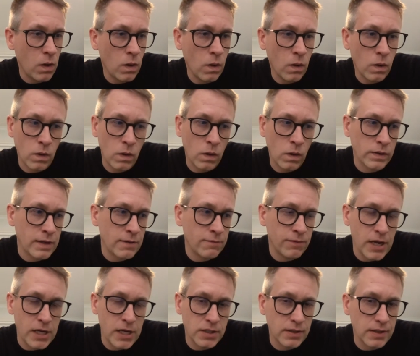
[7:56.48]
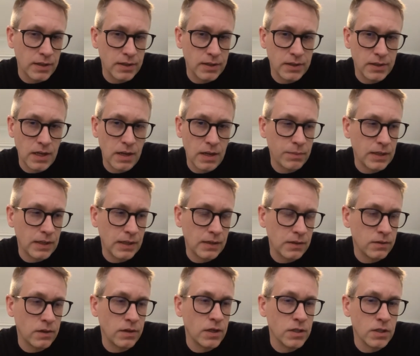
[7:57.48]
all the inflation that is happening in
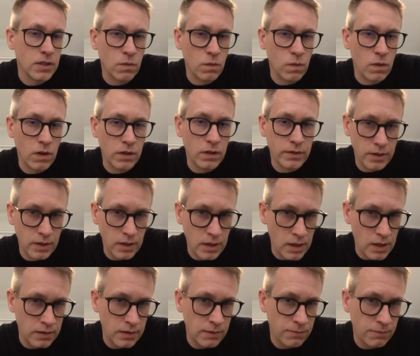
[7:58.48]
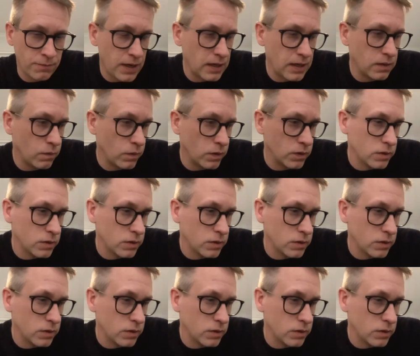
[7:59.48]
the traditional world, the Fed was